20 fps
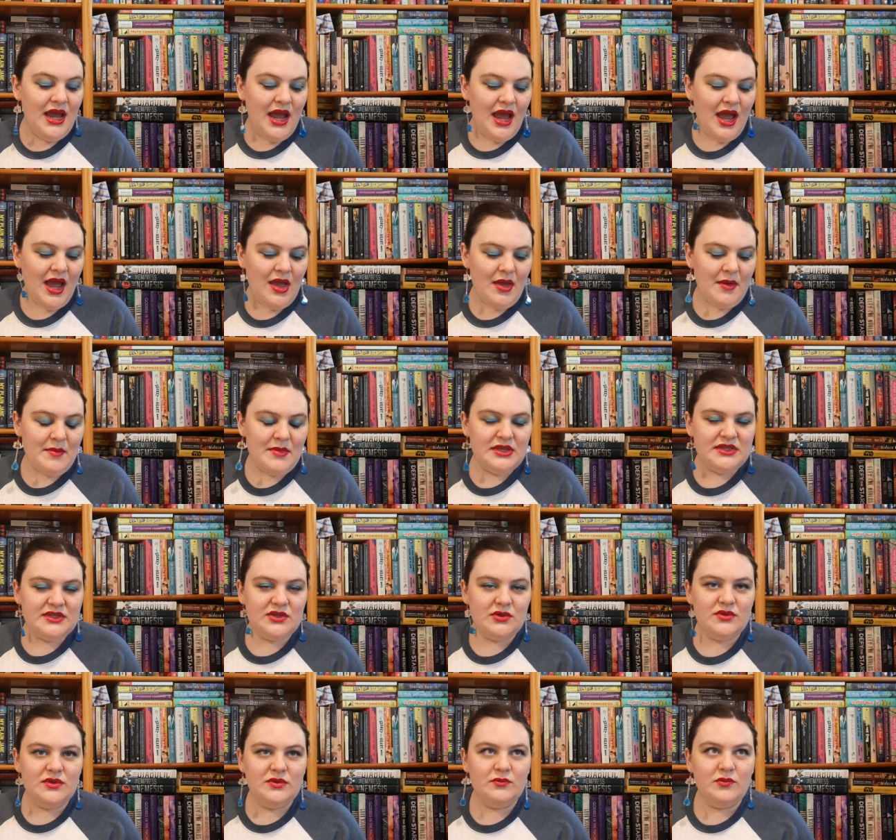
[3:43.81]
Um,
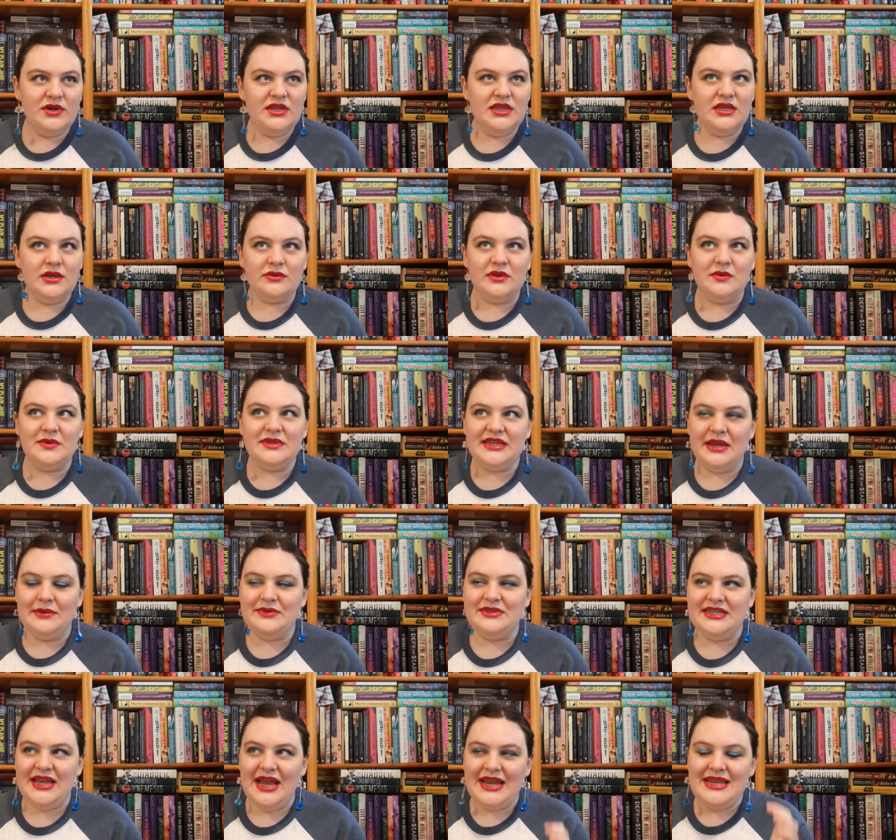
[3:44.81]
so one of the only ones that I
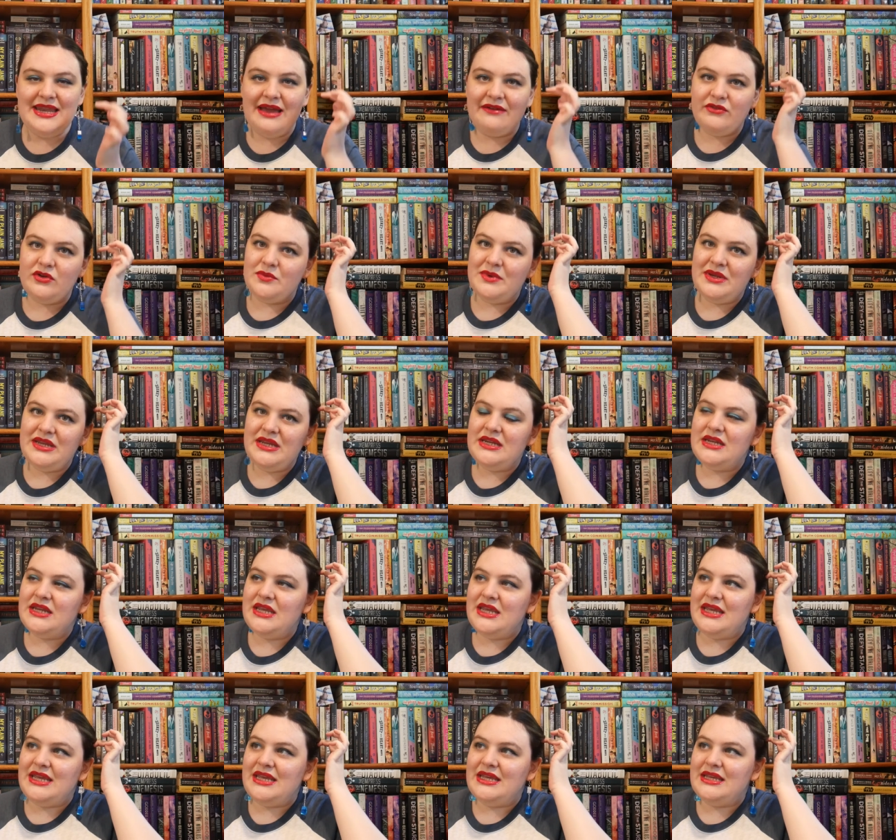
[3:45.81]
would say I never read
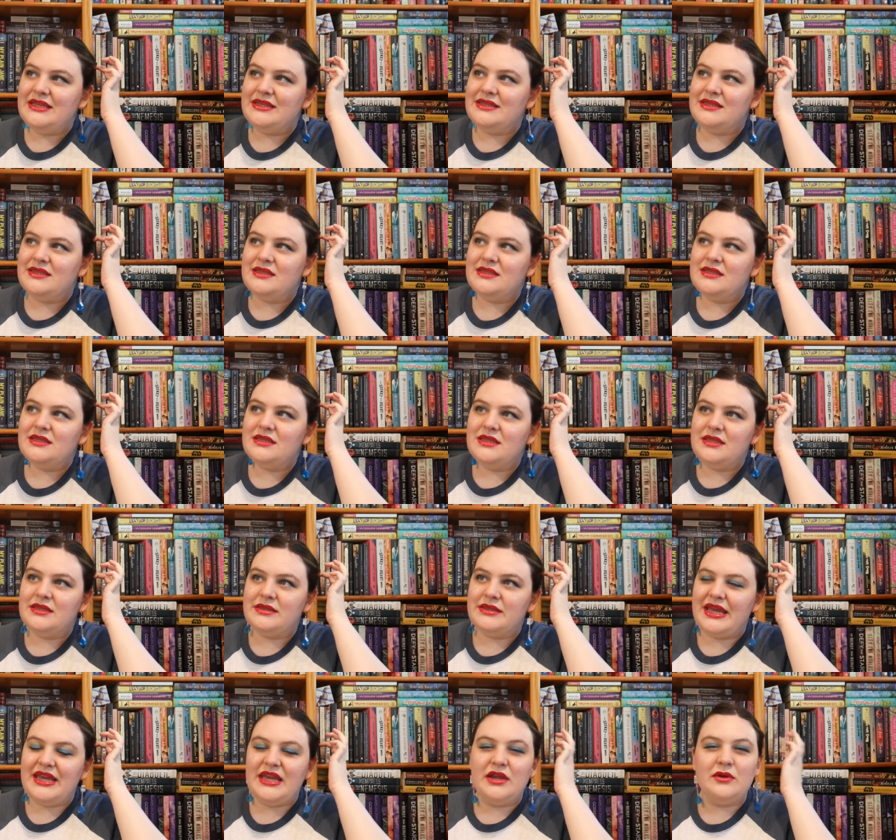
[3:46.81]
is
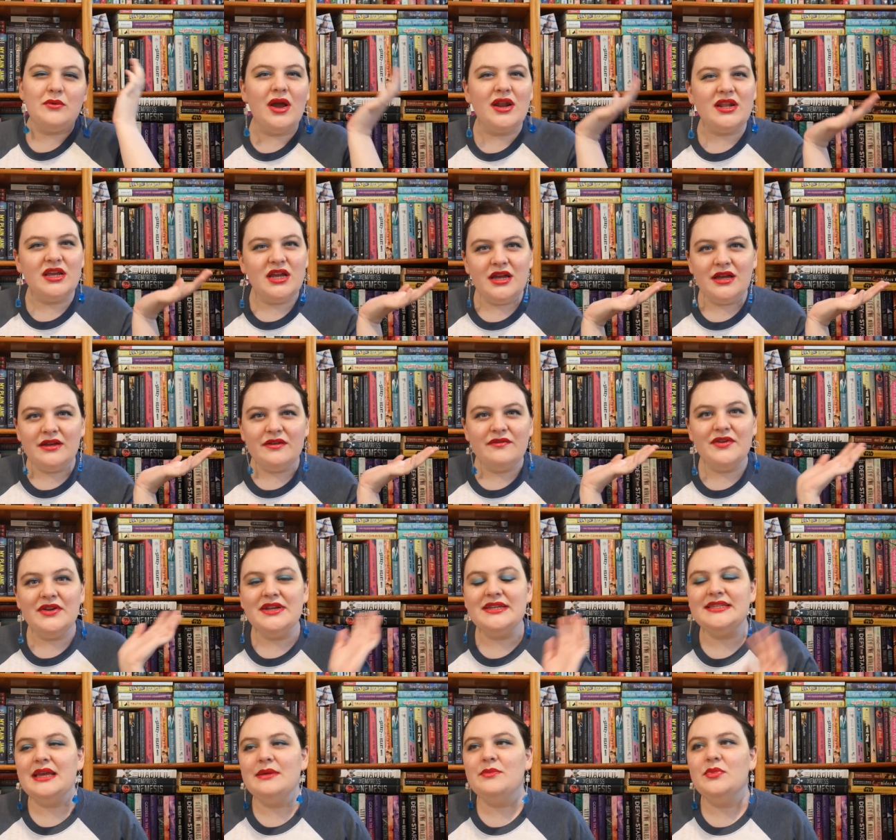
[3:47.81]
like erotica for
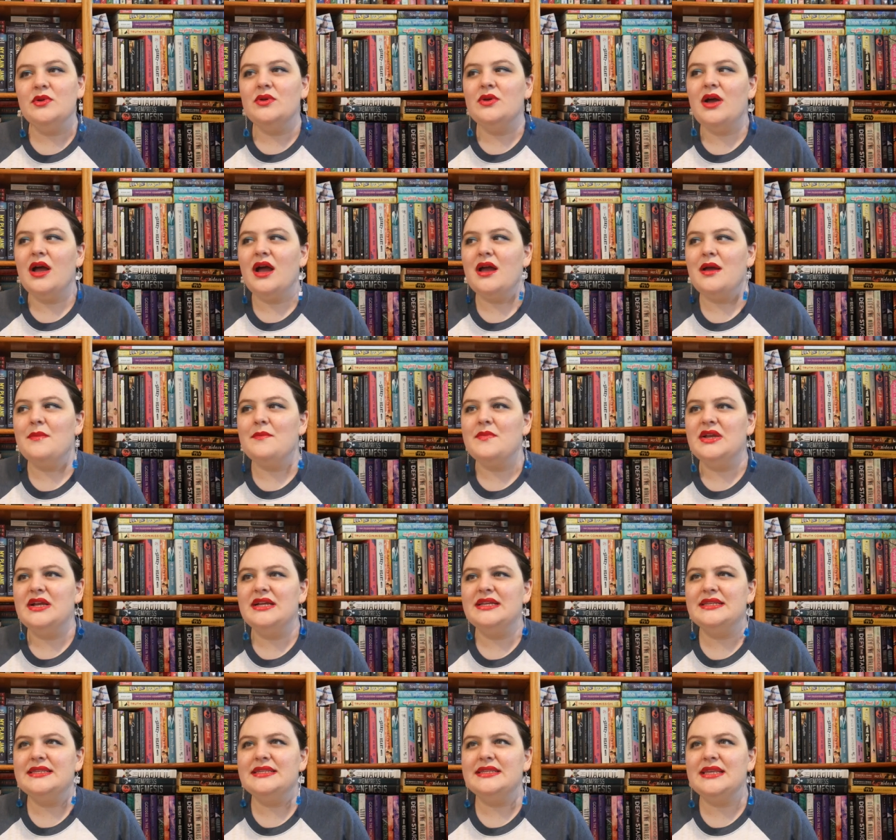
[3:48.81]
example
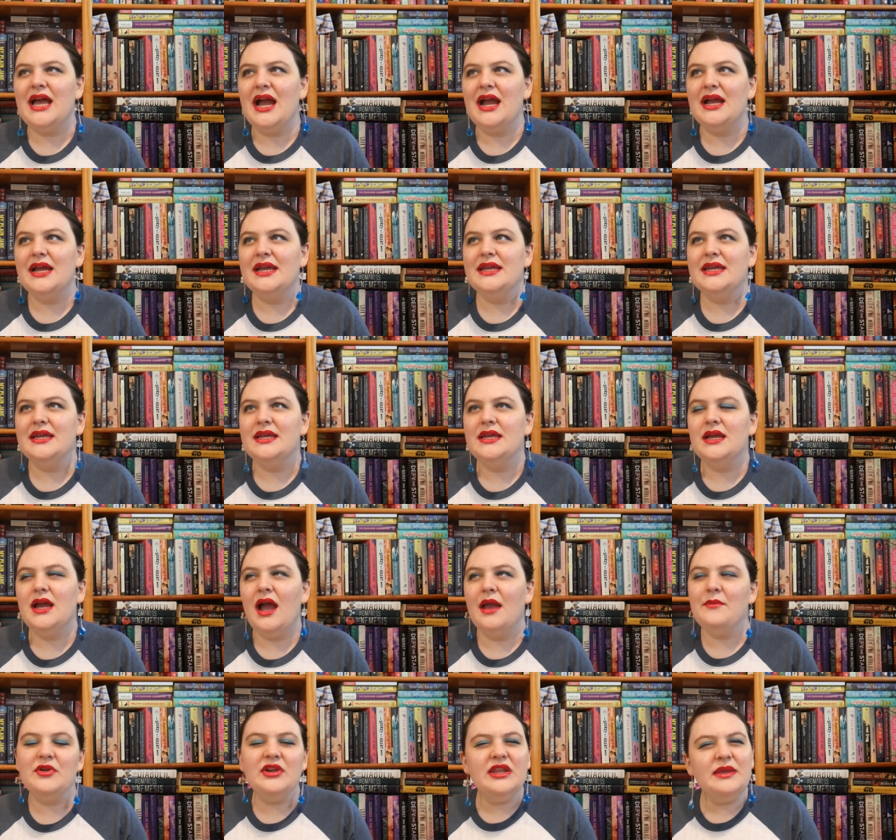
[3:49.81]
because um, i
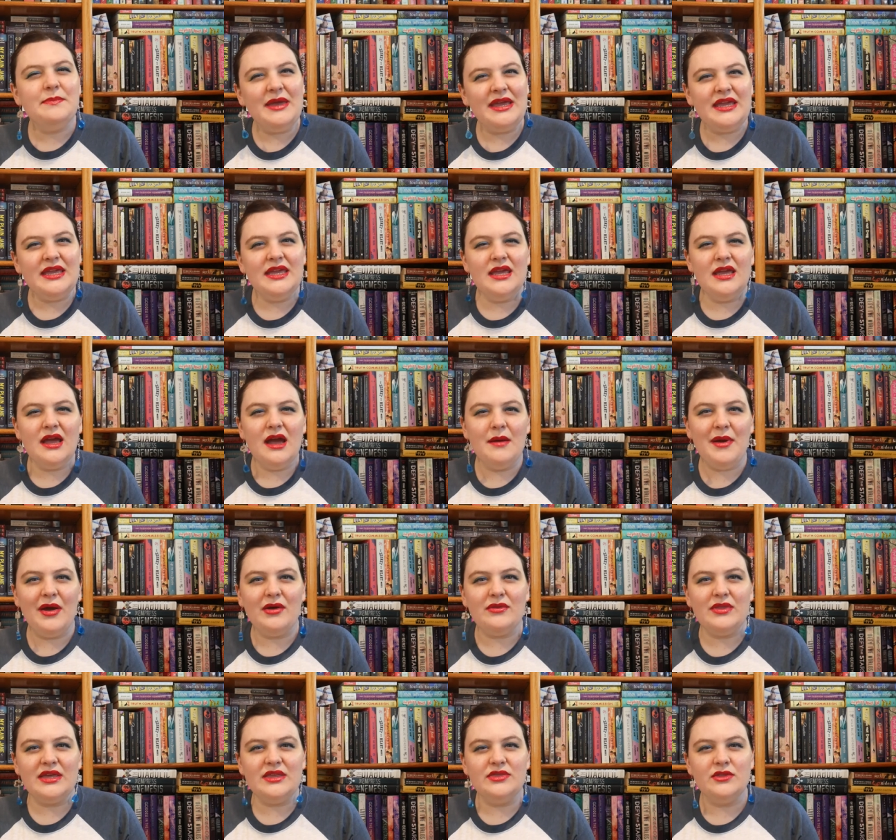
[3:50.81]
i'm pretty picky
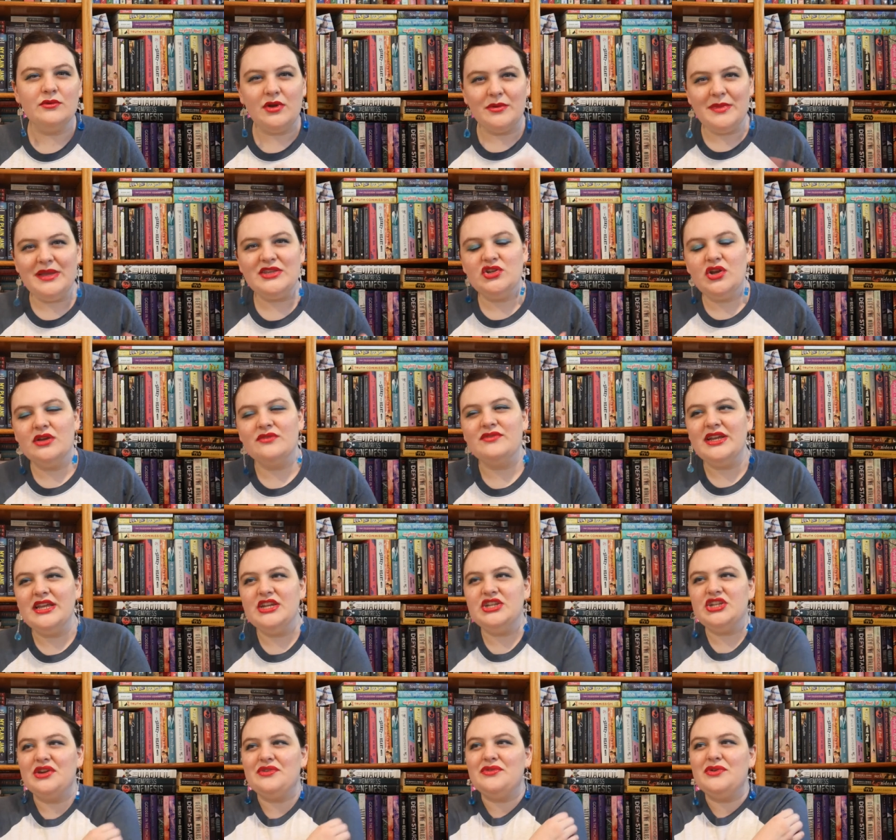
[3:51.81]
about like the romance genre
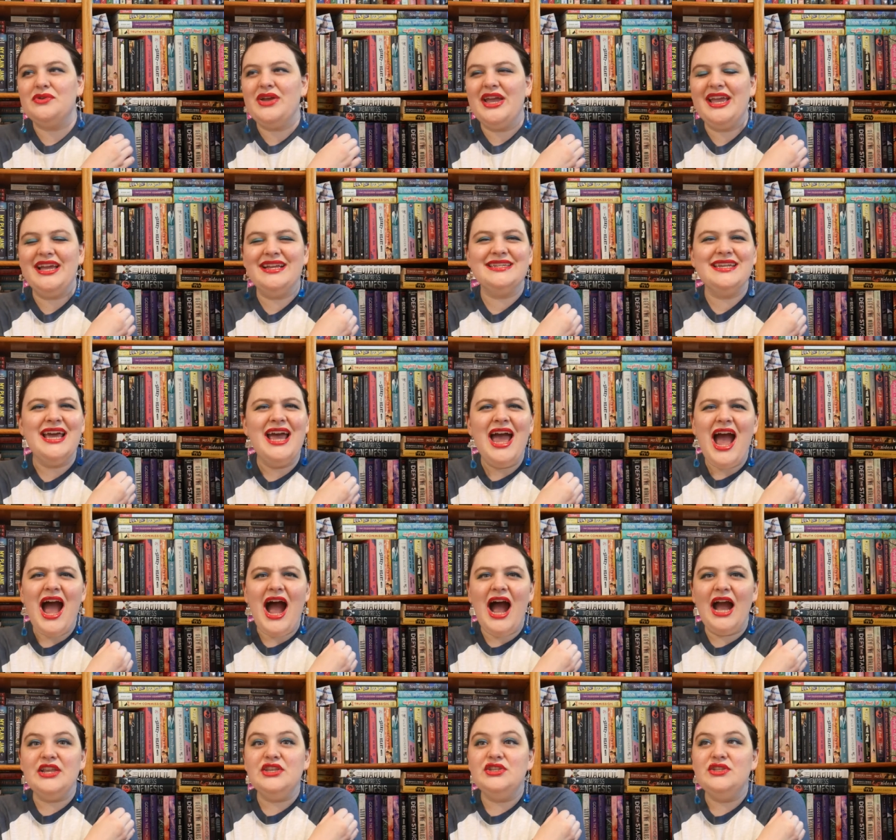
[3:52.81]
in general and
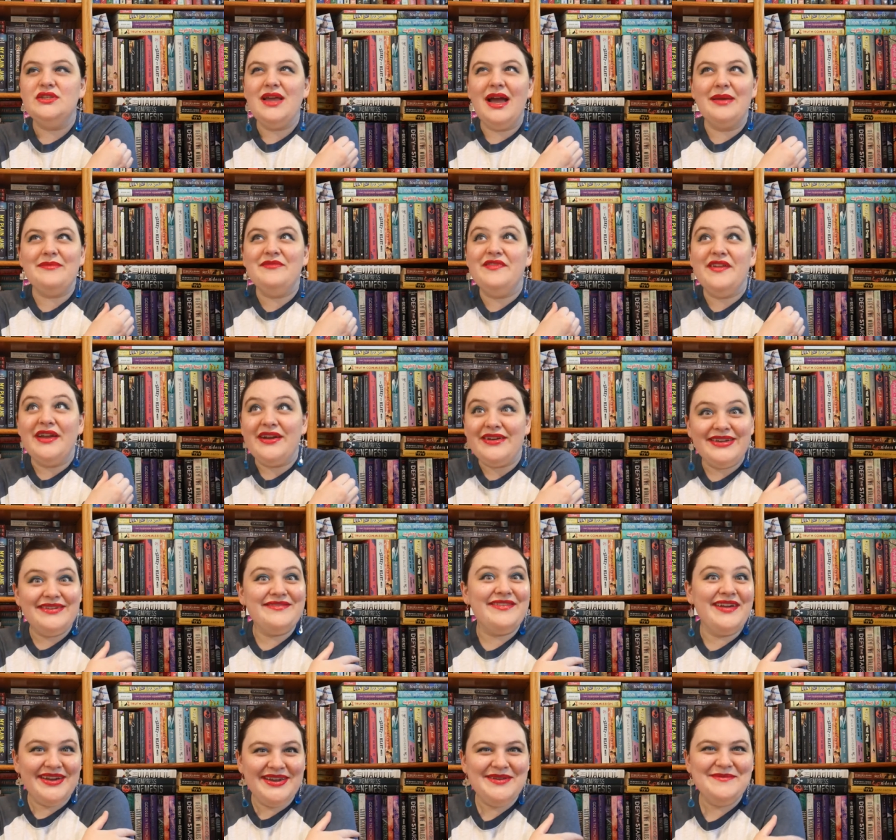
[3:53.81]
i i'm very
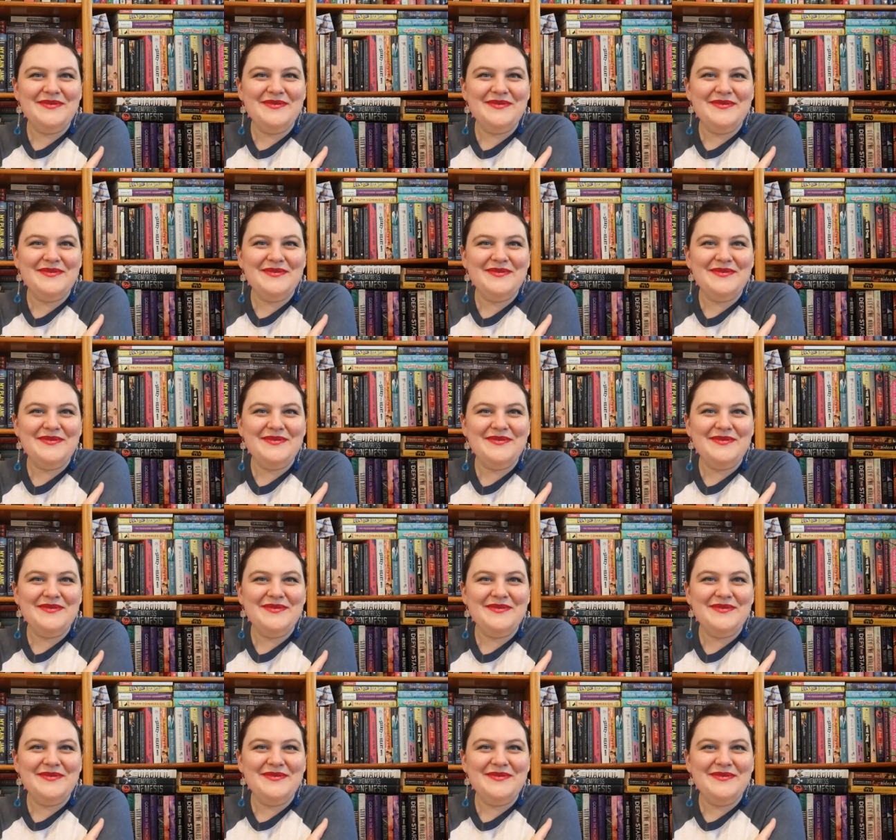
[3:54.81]
very